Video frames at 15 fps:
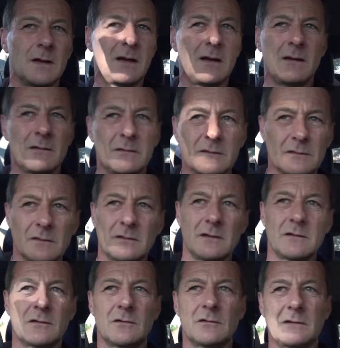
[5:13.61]
Yeah, just,
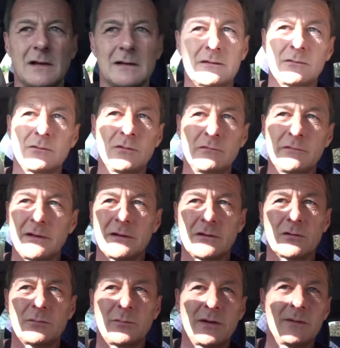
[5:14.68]
he's a good lad. They're all very
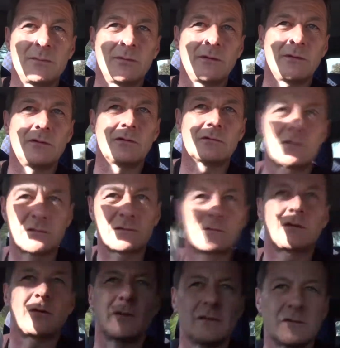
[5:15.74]
good people. They're all just
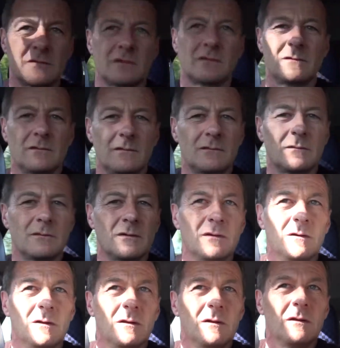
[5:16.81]
doing. It's something like that.
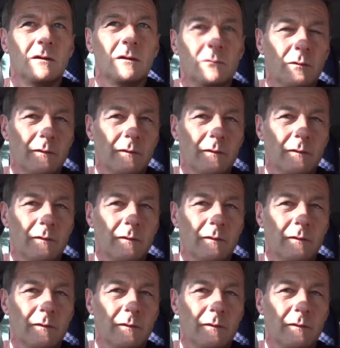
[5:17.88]
Manchester.